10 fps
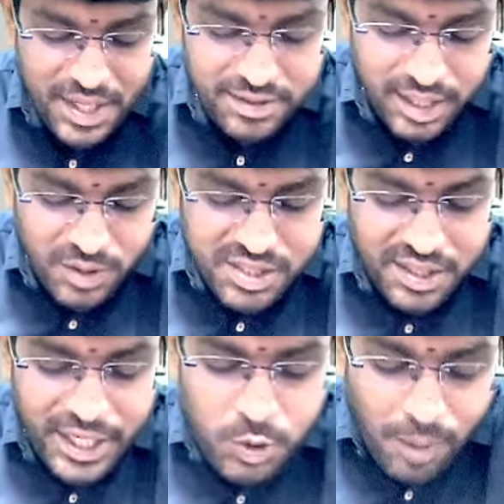There was a
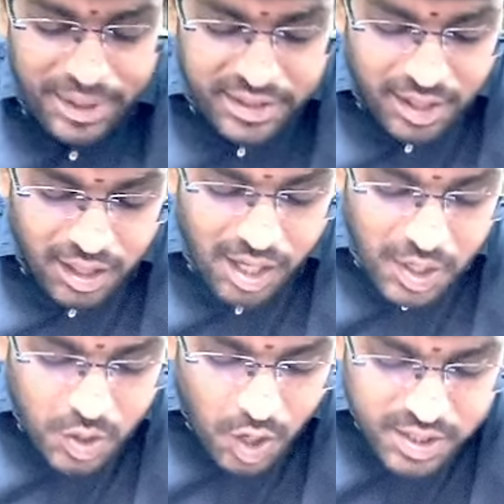need to amend
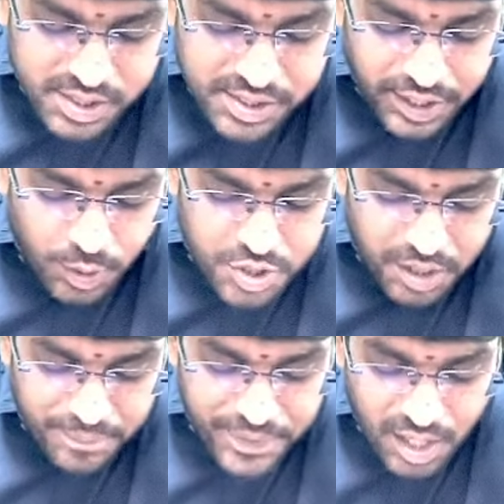the
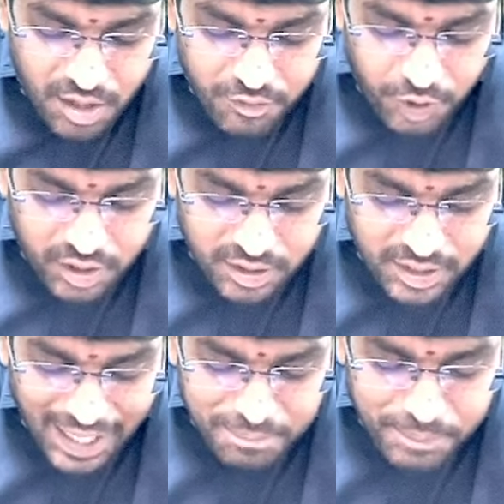Constitution. For
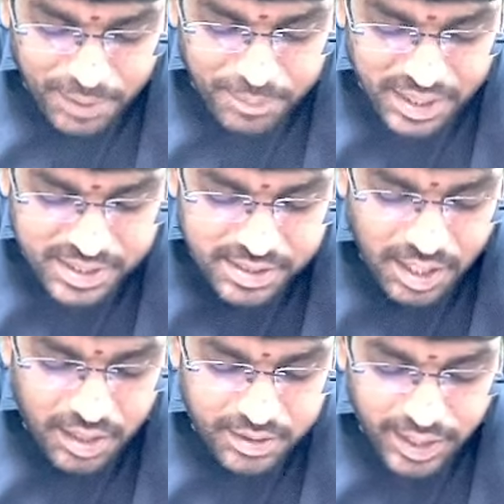that purpose,
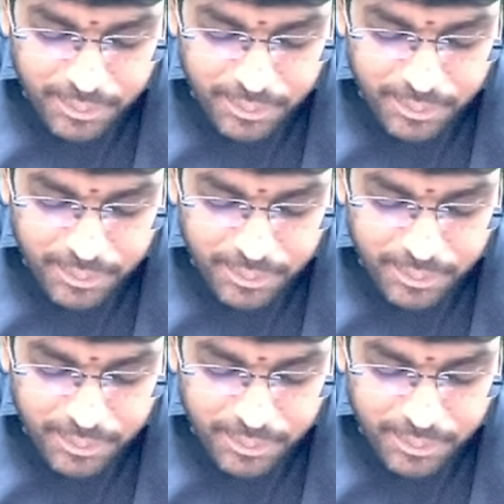they